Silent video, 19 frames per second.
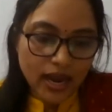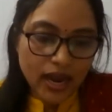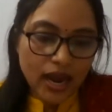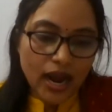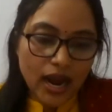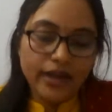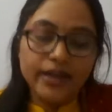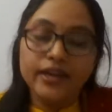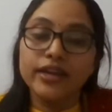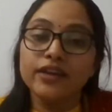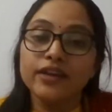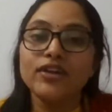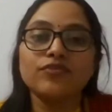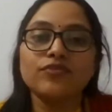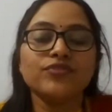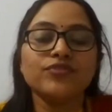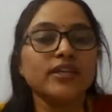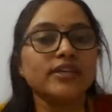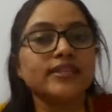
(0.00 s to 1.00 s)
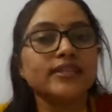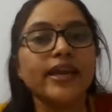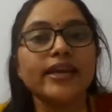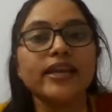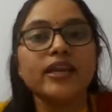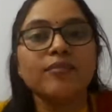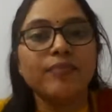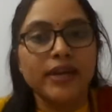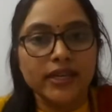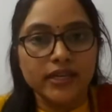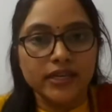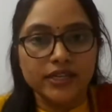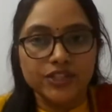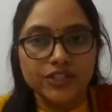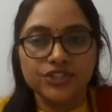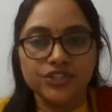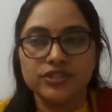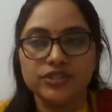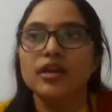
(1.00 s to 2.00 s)
And even if there is any
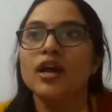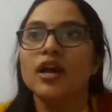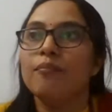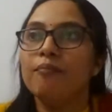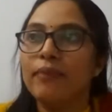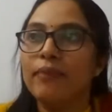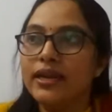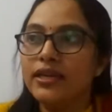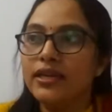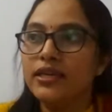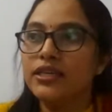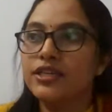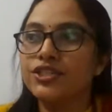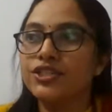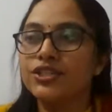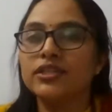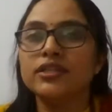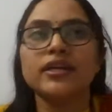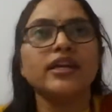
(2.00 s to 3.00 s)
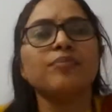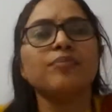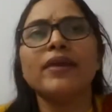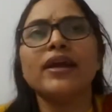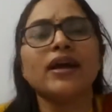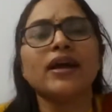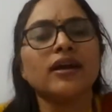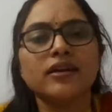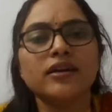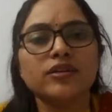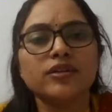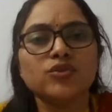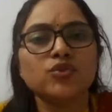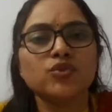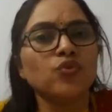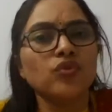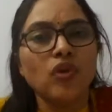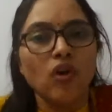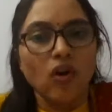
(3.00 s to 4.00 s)
medication, it may occur
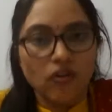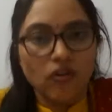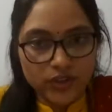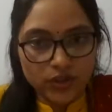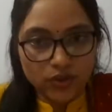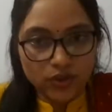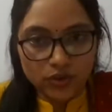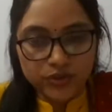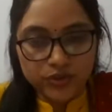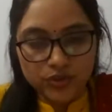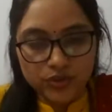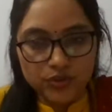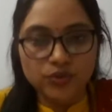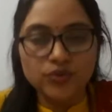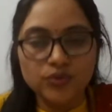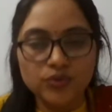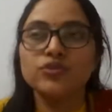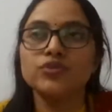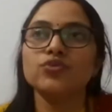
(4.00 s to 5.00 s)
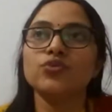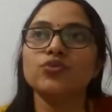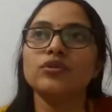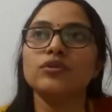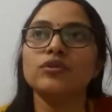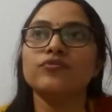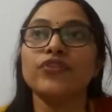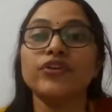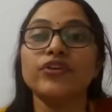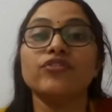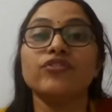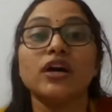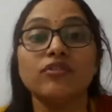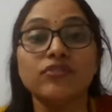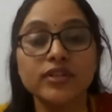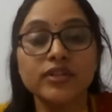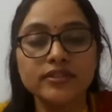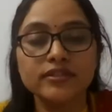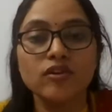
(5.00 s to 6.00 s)
soon after also, soon few
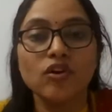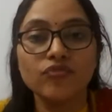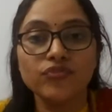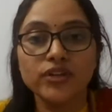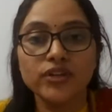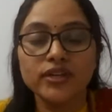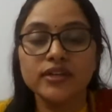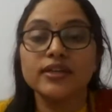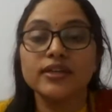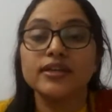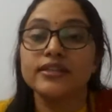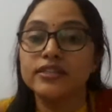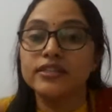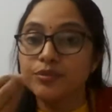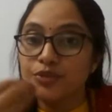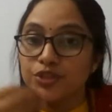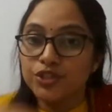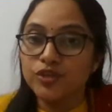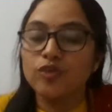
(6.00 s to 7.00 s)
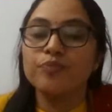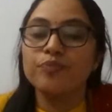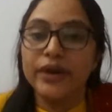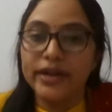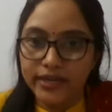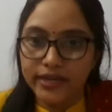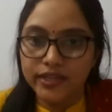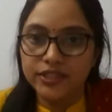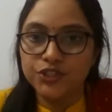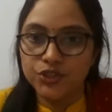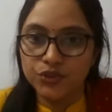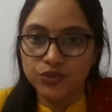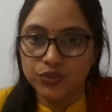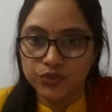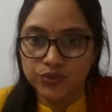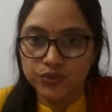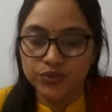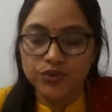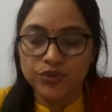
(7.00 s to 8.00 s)
hours after consumption of medication
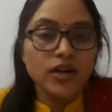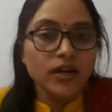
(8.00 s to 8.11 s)
also.